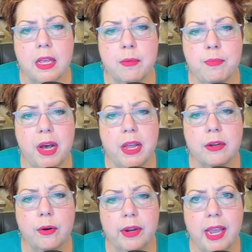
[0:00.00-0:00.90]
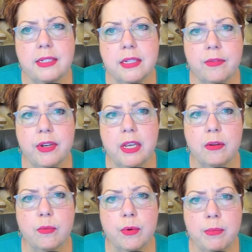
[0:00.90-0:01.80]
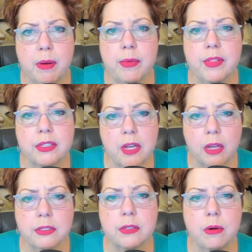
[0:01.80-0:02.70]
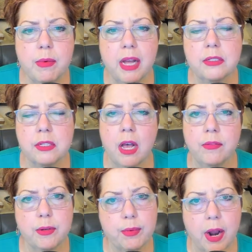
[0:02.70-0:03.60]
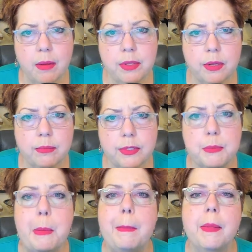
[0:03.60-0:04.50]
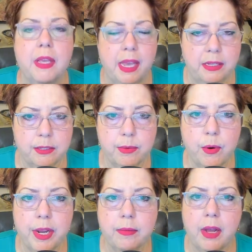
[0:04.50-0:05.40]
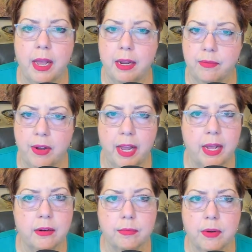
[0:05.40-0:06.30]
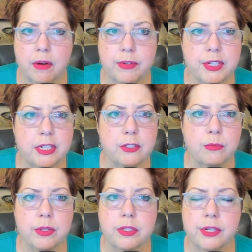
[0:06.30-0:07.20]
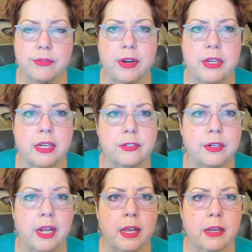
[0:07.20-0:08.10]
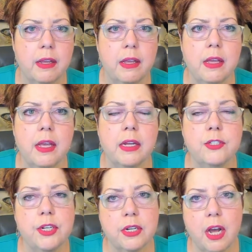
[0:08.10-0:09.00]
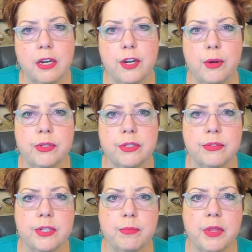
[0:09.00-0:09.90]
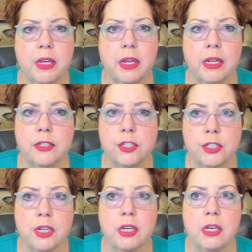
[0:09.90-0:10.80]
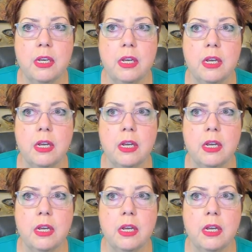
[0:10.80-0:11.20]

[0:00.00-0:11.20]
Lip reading: But creativity, remember, that's also about solving problems. Case in point, I had a conversation with a dear friend yesterday, and she'd gotten notice of something, and she